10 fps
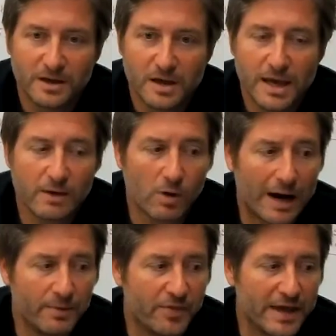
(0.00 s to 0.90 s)
Hey,
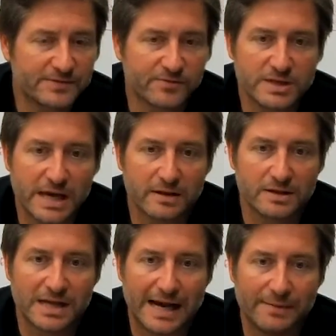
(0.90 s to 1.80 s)
Robin, thanks for taking the
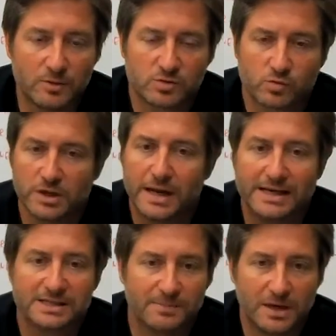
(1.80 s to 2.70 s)
time. It was really nice
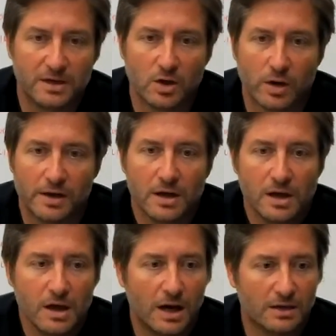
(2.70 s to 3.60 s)
to meet you, and
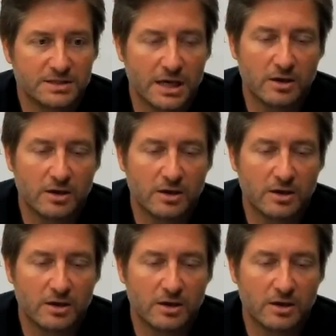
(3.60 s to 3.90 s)
I'll take you